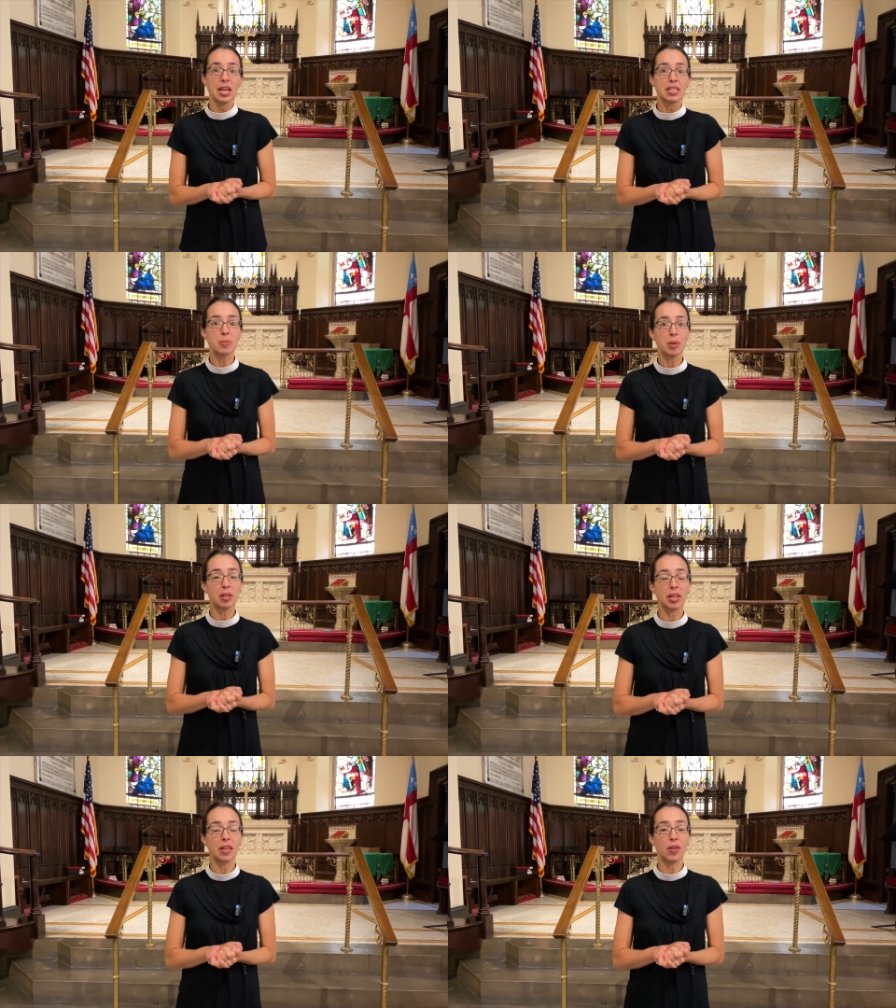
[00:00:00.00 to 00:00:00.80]

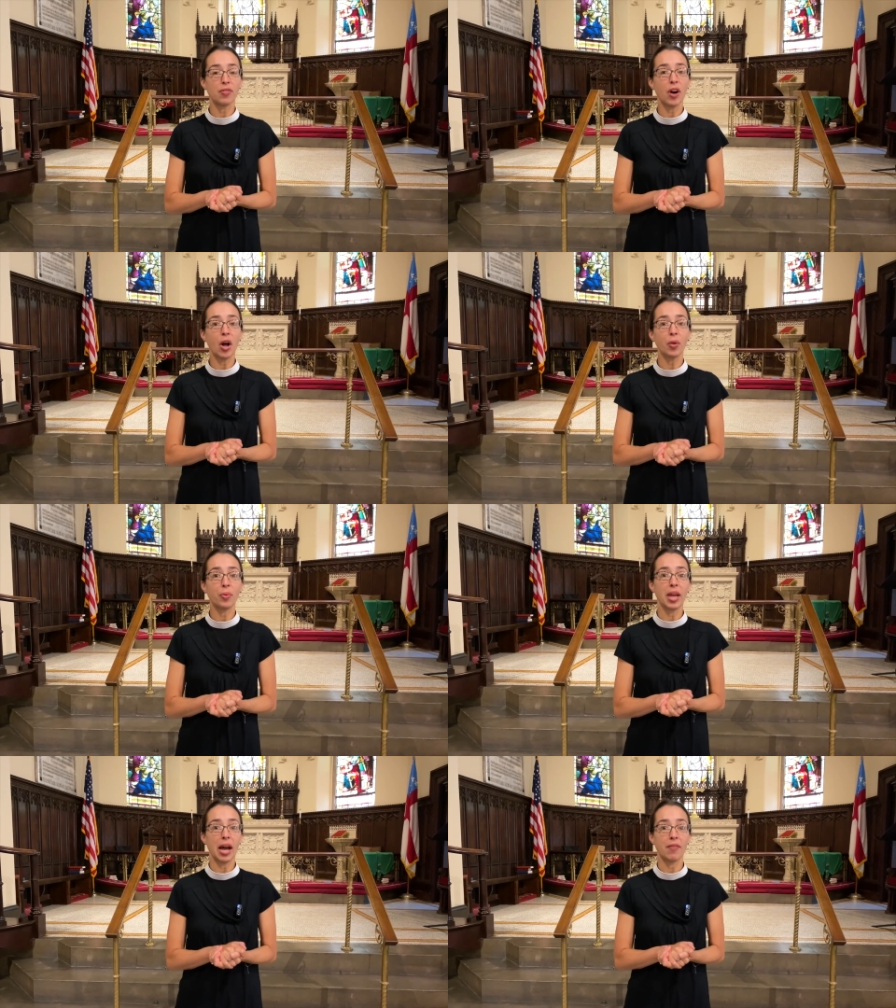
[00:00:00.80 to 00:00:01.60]
Typically in the fall,
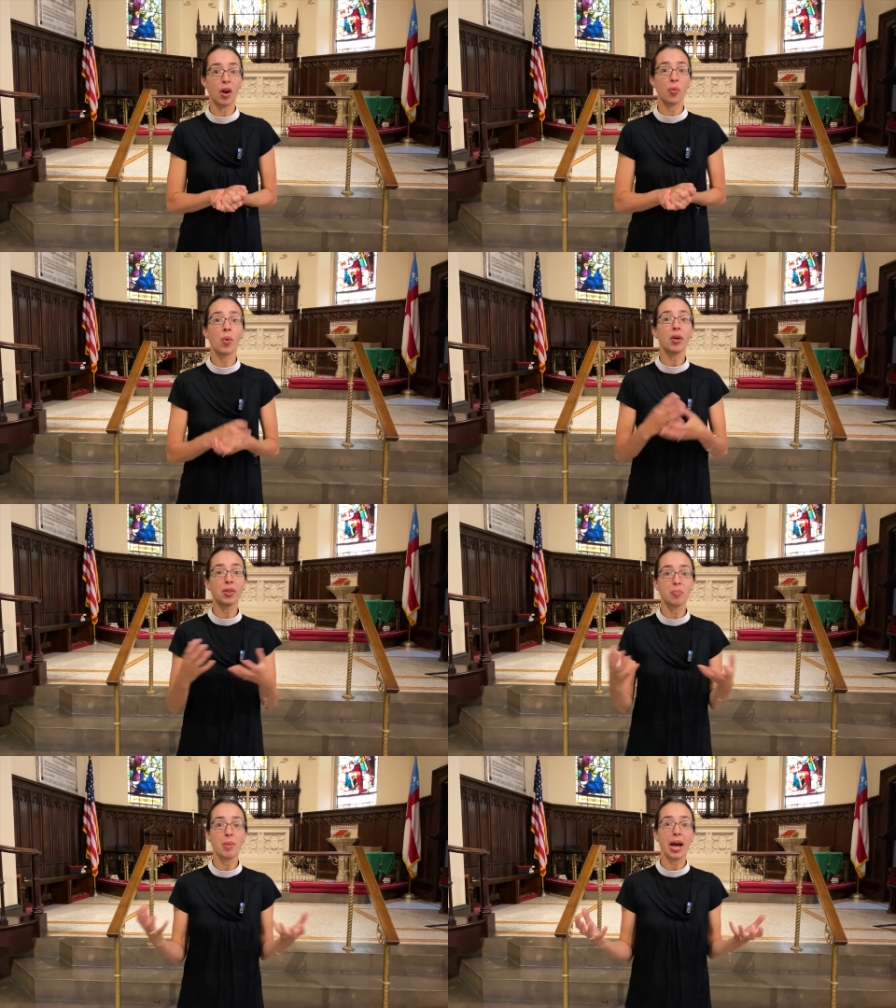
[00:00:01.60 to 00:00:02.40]
we have our
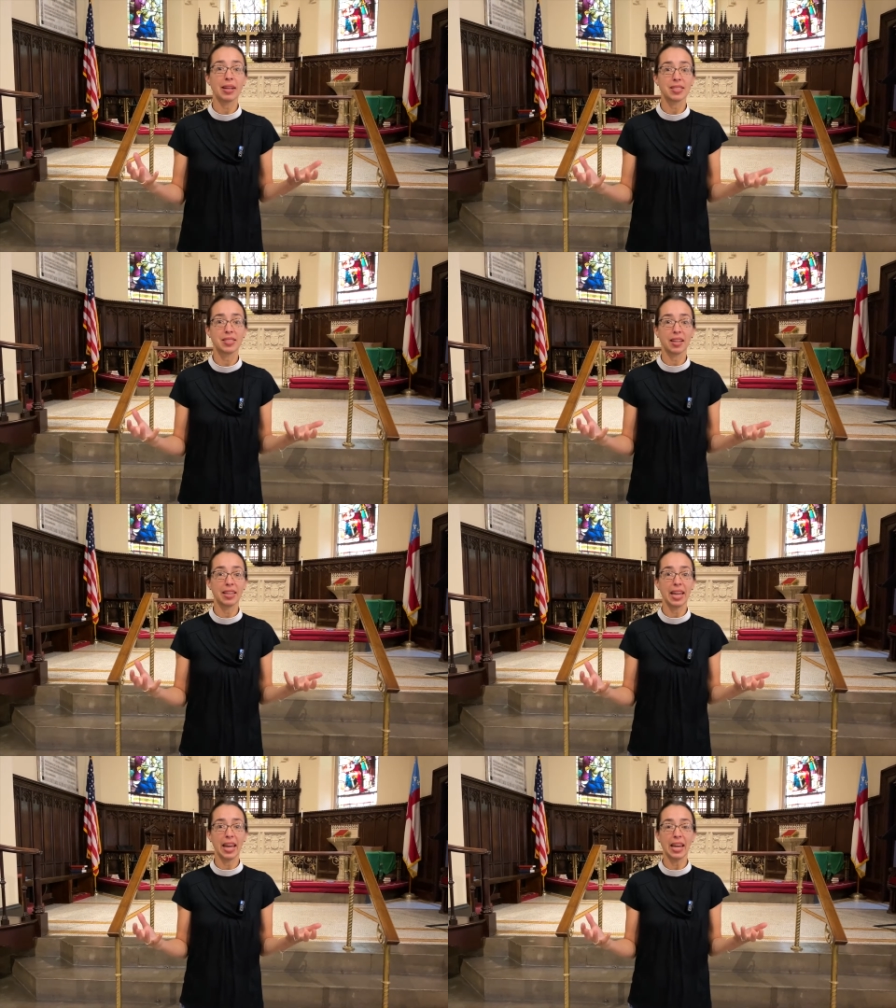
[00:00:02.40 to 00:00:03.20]
Welcome Back
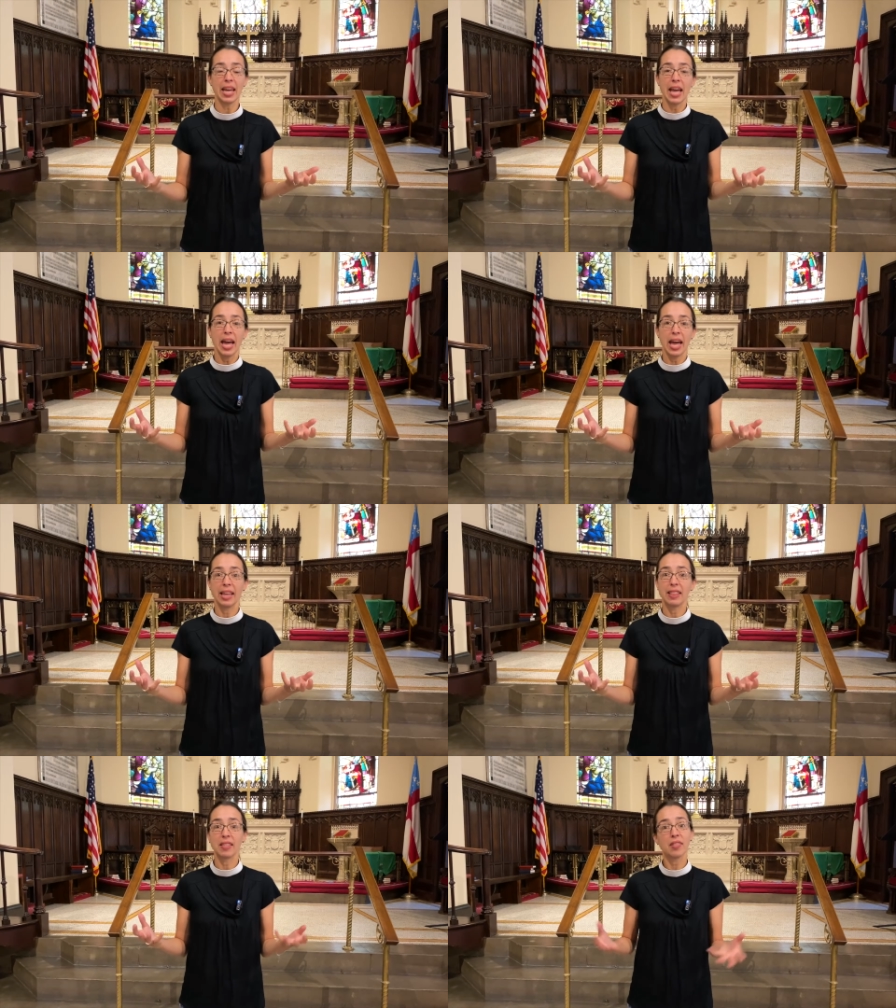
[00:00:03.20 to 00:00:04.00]
Sunday.
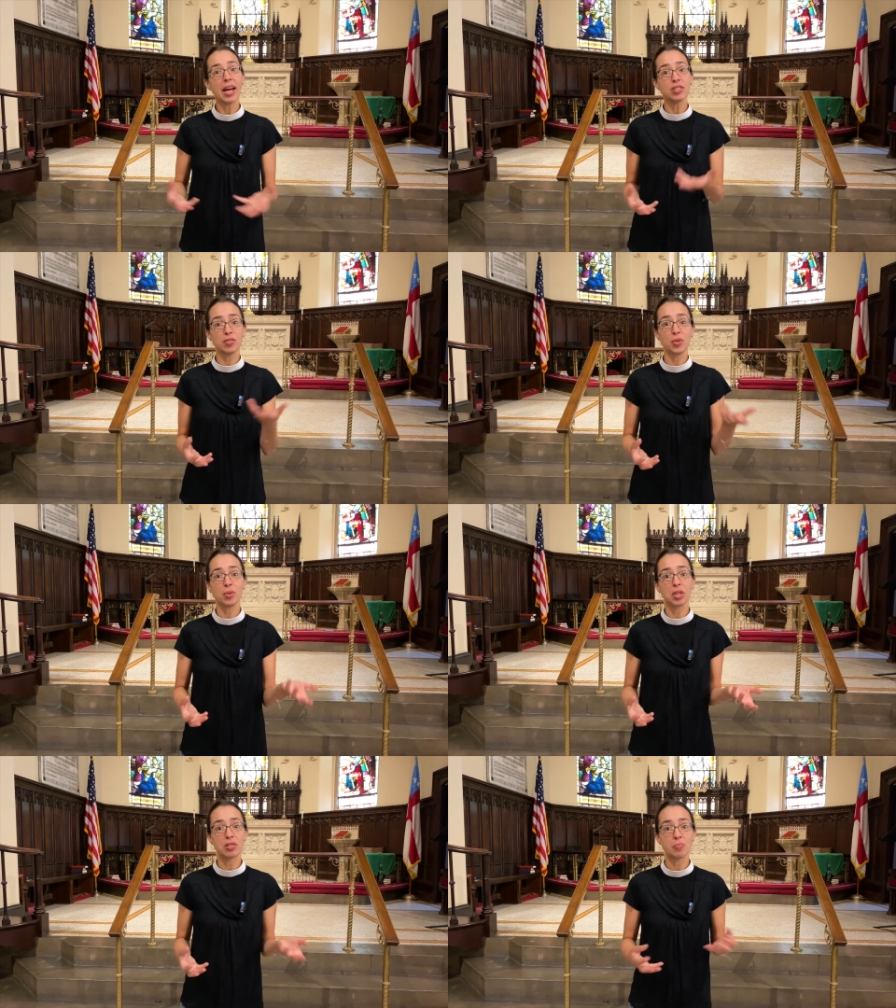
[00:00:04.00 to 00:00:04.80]
And the last few
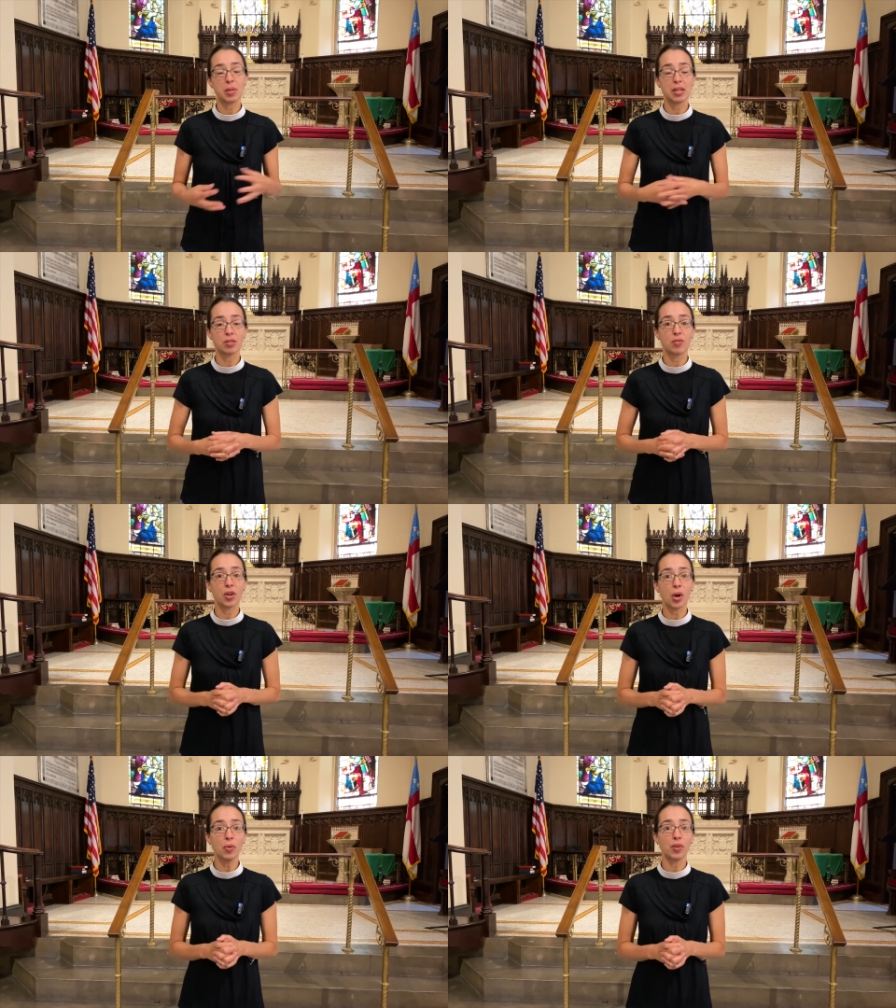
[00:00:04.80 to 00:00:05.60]
years, because of
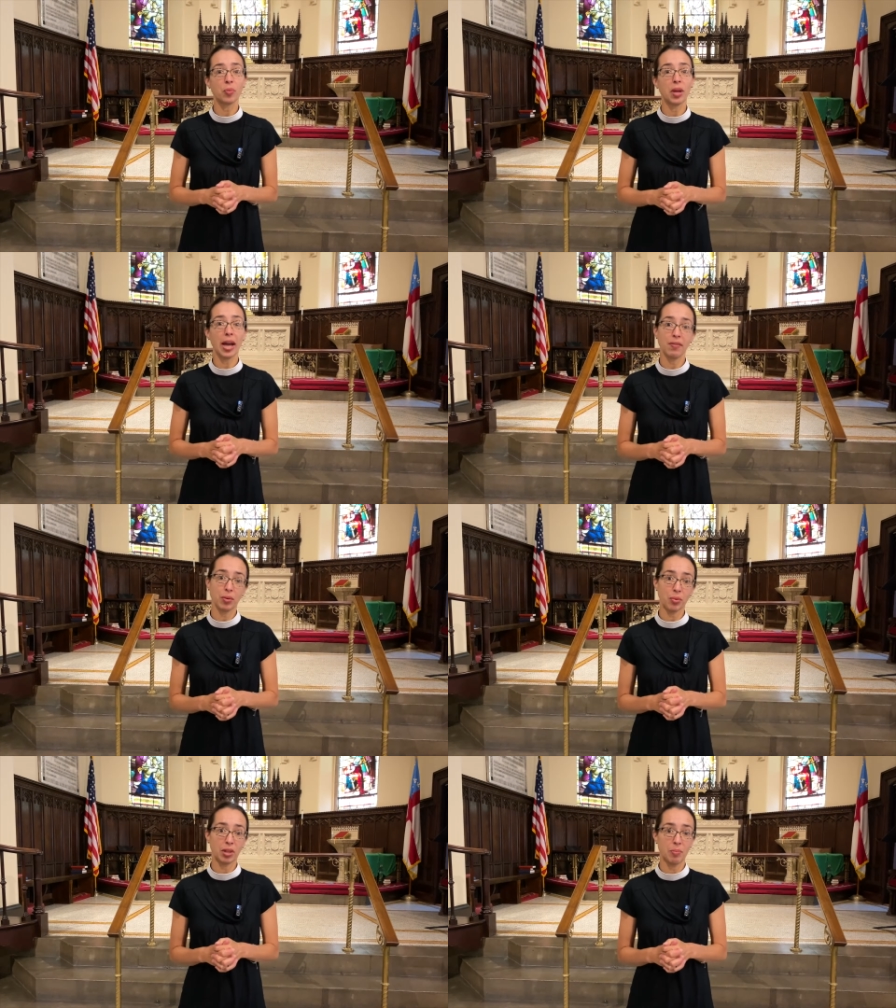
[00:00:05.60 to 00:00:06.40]
COVID, we
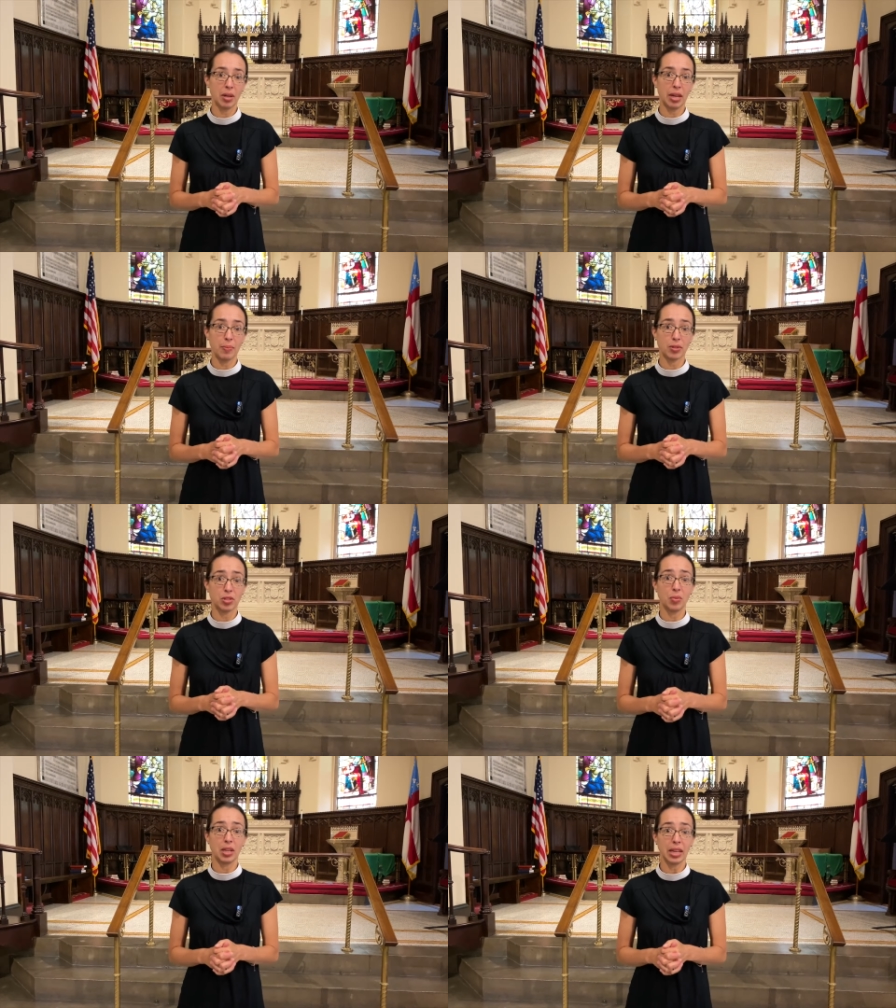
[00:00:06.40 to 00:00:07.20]
haven't really been able
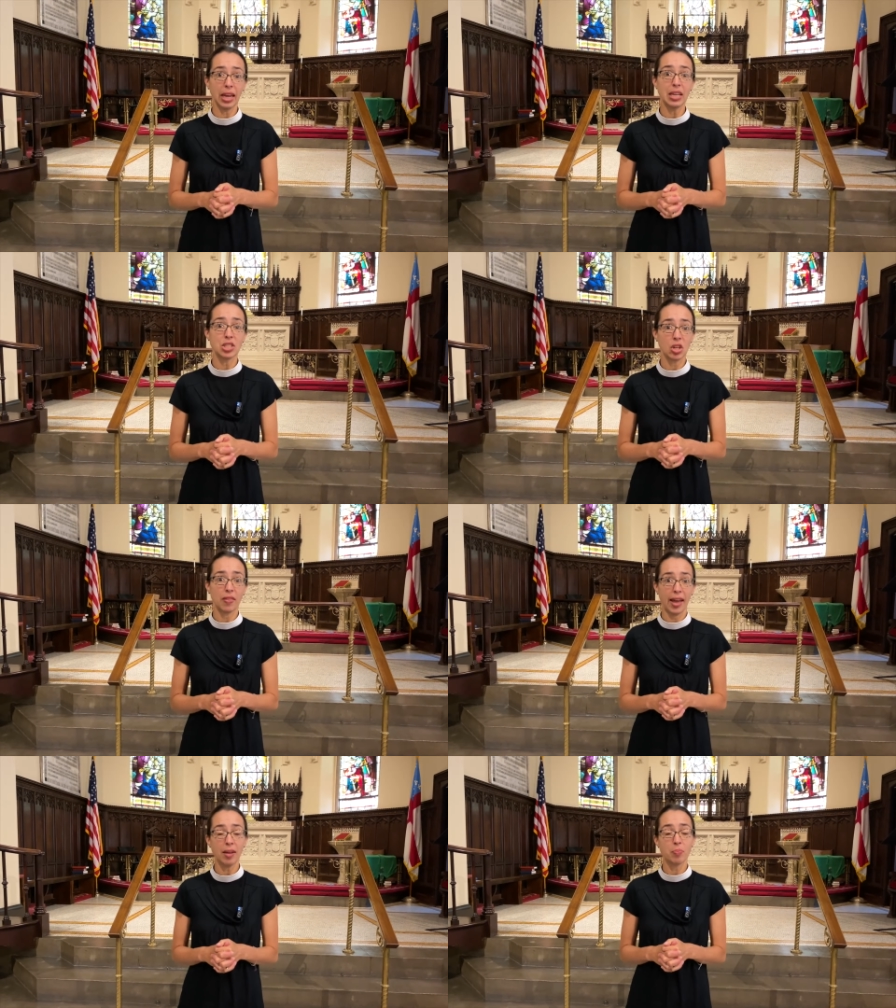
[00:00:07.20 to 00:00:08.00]
to engage
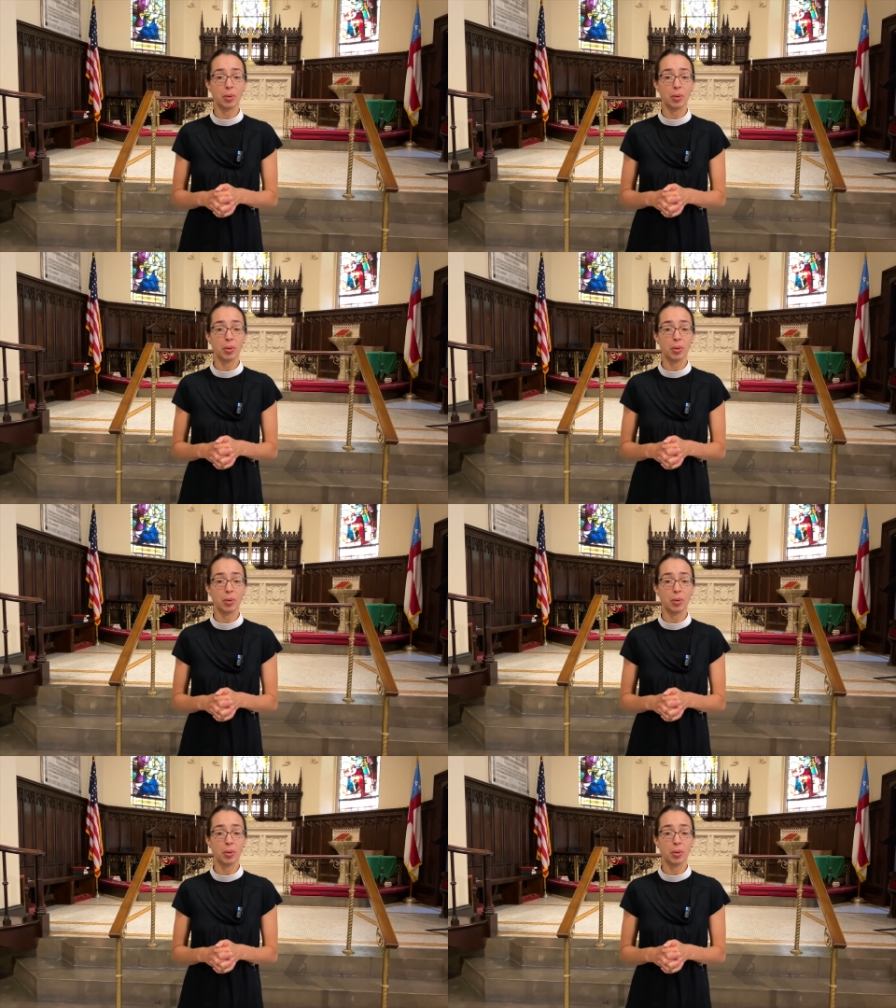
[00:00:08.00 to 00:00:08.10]
in that.